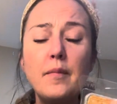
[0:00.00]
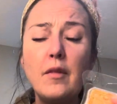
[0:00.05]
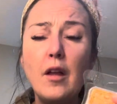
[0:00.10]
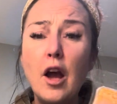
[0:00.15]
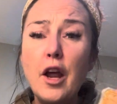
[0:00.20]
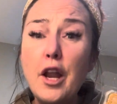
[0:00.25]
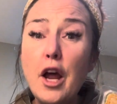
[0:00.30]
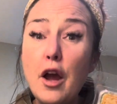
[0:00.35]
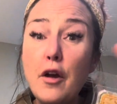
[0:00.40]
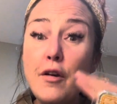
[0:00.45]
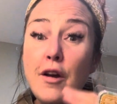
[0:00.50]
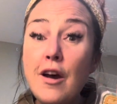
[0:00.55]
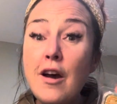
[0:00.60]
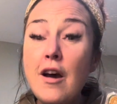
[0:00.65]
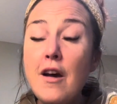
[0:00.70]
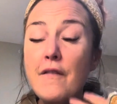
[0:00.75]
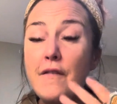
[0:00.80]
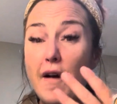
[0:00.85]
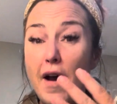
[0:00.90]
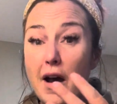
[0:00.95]
I know
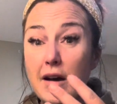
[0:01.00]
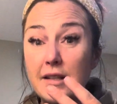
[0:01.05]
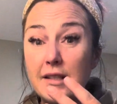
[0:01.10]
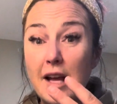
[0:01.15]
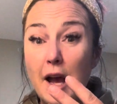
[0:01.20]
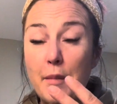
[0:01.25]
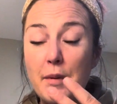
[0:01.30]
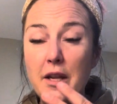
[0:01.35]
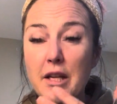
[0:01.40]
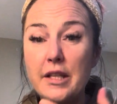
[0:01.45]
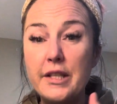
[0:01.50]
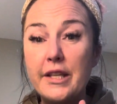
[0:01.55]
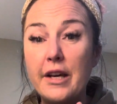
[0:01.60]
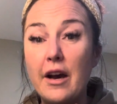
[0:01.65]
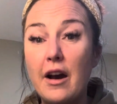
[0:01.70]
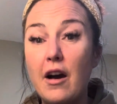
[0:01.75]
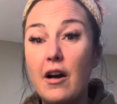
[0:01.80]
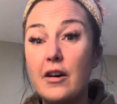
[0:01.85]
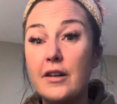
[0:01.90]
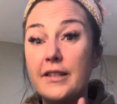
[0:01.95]
for us coming into
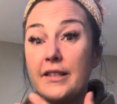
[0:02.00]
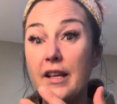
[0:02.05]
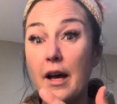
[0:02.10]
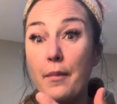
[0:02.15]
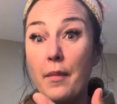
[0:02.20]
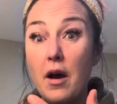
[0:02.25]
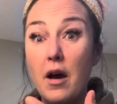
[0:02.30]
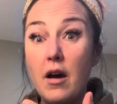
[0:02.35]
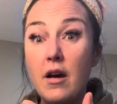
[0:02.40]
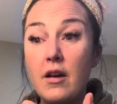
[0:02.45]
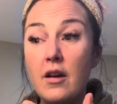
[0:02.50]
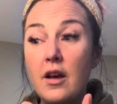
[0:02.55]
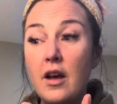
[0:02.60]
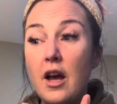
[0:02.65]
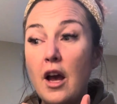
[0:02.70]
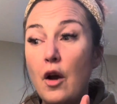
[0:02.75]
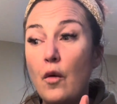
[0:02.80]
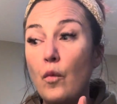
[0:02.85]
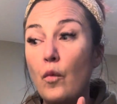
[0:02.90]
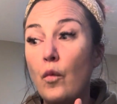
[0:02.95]
our summer,
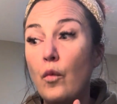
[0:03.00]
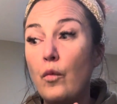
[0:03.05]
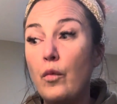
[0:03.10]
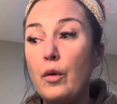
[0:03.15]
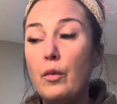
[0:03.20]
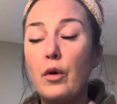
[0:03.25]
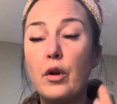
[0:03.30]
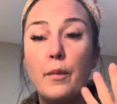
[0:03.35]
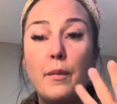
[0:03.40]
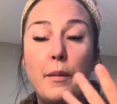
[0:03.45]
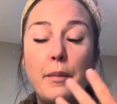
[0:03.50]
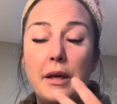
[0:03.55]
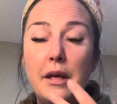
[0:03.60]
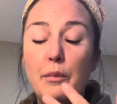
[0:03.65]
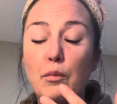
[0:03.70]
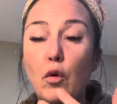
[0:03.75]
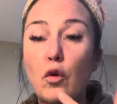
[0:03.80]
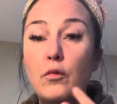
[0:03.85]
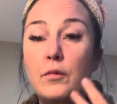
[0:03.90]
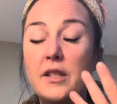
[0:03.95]
we want to maybe
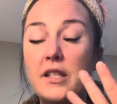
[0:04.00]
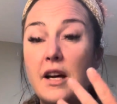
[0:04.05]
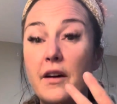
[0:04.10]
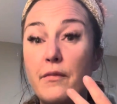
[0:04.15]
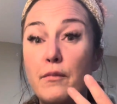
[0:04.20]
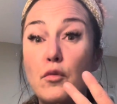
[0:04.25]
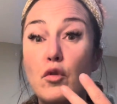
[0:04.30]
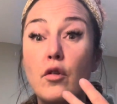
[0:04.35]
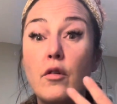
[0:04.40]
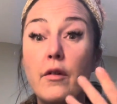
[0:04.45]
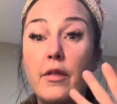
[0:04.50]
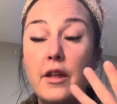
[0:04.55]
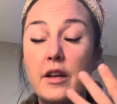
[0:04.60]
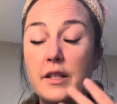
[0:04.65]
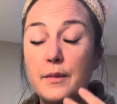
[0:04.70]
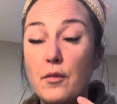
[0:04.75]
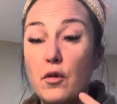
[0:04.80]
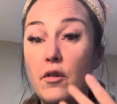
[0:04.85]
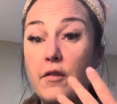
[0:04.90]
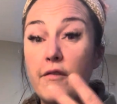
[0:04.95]
warm stuff more
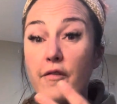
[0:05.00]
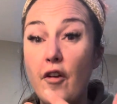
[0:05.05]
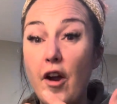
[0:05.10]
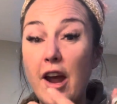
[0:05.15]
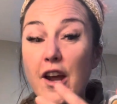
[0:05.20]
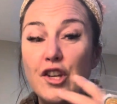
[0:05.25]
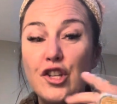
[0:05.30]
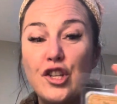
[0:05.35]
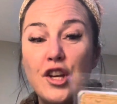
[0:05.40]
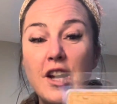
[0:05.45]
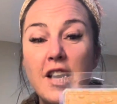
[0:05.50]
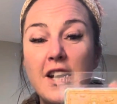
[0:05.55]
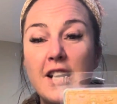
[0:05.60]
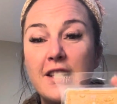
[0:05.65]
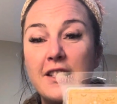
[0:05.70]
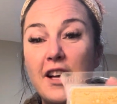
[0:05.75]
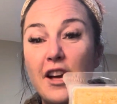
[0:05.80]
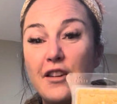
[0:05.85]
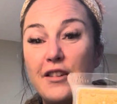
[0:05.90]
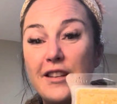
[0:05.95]
that's more fresh.
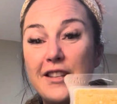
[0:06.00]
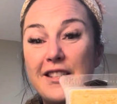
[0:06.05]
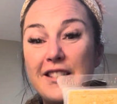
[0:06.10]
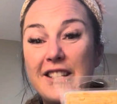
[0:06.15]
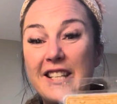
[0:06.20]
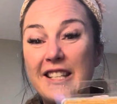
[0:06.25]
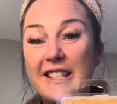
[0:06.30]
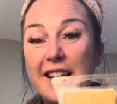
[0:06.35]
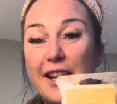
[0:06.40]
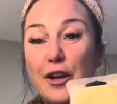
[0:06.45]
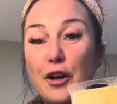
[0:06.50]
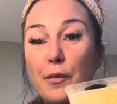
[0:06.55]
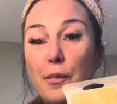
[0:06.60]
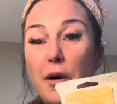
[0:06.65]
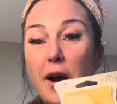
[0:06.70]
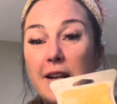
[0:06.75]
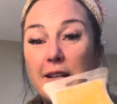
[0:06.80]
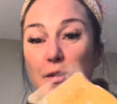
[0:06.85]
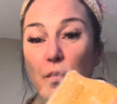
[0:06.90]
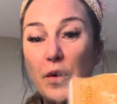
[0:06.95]
So to say
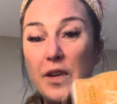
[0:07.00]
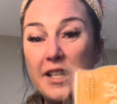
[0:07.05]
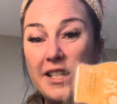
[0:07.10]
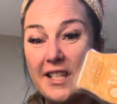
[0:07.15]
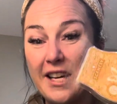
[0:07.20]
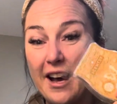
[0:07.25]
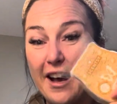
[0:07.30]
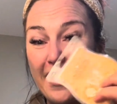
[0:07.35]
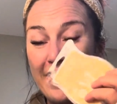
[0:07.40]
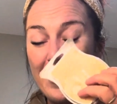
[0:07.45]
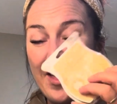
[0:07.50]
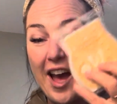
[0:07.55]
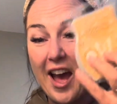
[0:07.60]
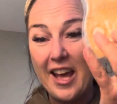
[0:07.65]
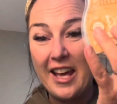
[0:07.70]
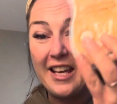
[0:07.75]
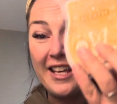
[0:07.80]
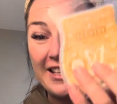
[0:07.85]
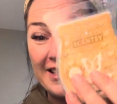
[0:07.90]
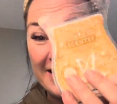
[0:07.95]
goodbye to winter,
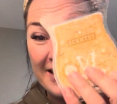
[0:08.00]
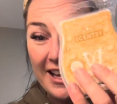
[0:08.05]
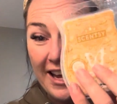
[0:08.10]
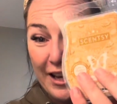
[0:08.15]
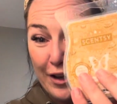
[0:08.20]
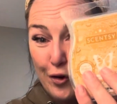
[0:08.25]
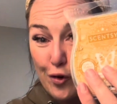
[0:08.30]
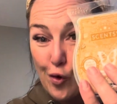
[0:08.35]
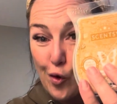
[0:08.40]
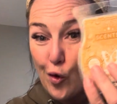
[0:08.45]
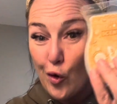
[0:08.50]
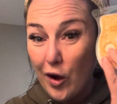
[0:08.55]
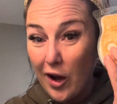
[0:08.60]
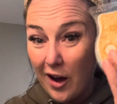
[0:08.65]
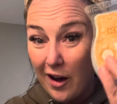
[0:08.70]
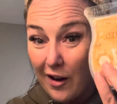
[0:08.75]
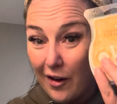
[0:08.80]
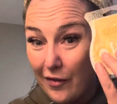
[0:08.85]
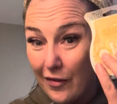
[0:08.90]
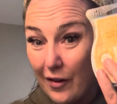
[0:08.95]
that is a corker
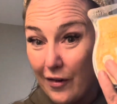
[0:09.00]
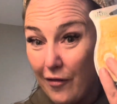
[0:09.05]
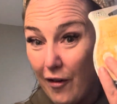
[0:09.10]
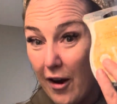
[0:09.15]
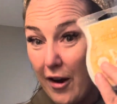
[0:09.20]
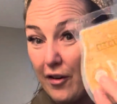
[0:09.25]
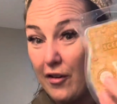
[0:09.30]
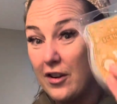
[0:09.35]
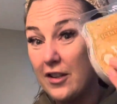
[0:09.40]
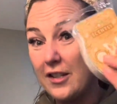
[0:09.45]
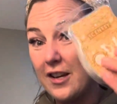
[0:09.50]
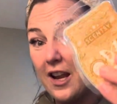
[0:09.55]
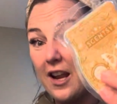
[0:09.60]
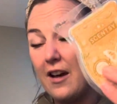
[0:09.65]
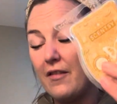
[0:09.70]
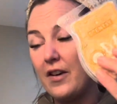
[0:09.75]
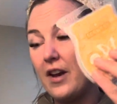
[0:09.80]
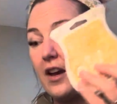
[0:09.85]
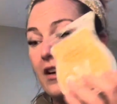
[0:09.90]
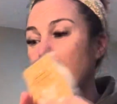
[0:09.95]
of a fragrance. I
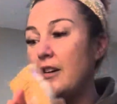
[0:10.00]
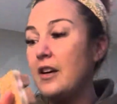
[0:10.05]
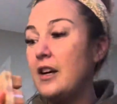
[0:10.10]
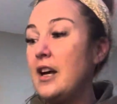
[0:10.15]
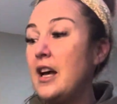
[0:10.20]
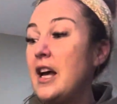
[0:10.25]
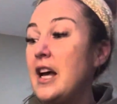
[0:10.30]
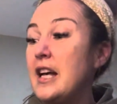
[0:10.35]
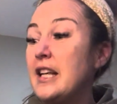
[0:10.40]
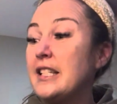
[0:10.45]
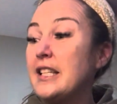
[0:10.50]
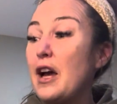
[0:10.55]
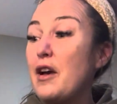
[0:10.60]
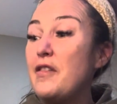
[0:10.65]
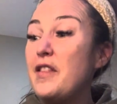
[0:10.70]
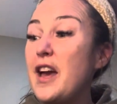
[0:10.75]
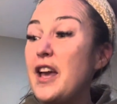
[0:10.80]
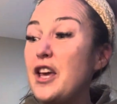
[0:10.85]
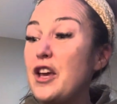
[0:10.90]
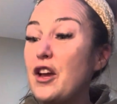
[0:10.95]
love it. So
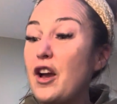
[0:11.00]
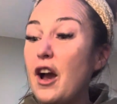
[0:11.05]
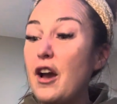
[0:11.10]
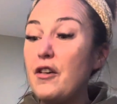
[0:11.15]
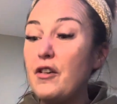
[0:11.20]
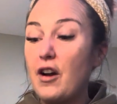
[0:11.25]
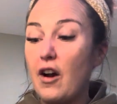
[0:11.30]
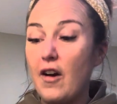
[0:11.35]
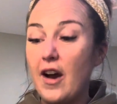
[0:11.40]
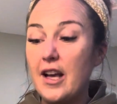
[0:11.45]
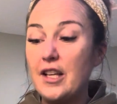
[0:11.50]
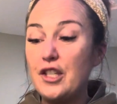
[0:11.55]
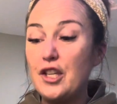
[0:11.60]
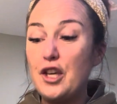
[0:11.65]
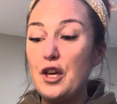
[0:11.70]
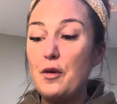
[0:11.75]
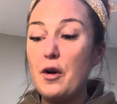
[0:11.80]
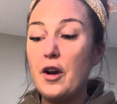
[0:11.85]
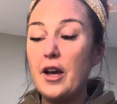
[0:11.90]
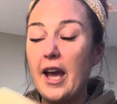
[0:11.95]
there you go, guys.
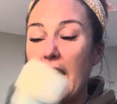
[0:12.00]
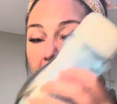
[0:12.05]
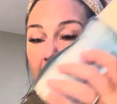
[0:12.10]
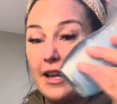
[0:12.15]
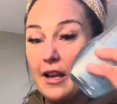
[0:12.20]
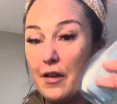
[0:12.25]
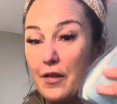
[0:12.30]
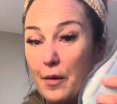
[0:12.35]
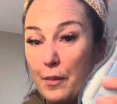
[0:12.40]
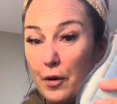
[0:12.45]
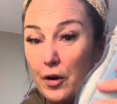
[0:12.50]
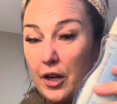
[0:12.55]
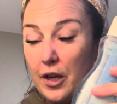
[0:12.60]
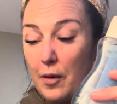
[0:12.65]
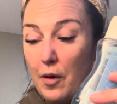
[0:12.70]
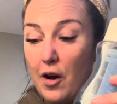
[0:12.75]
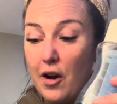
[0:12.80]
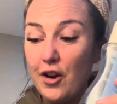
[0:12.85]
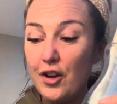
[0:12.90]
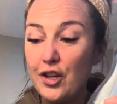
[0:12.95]
You are getting the body
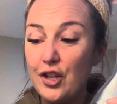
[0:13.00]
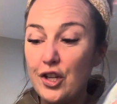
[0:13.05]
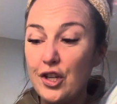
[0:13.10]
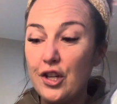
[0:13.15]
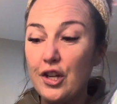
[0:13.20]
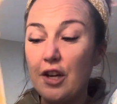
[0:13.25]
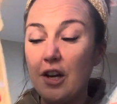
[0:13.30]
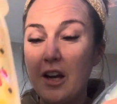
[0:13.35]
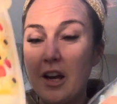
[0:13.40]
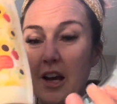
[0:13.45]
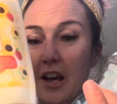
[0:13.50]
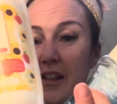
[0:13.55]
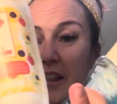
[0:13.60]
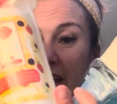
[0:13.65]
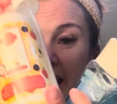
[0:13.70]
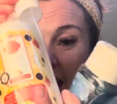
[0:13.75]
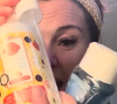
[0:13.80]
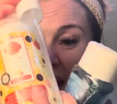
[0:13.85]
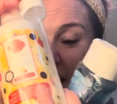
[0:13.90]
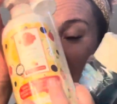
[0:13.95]
wash, the
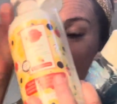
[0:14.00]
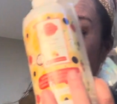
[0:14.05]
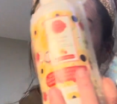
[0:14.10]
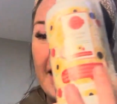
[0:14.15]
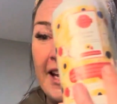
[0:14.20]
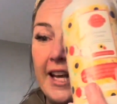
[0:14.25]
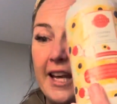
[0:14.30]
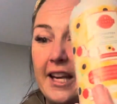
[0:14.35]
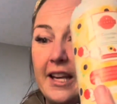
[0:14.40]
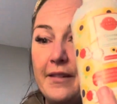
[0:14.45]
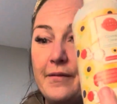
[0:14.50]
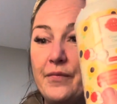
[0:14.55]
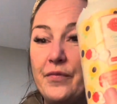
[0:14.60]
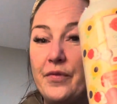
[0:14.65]
Counter Clean,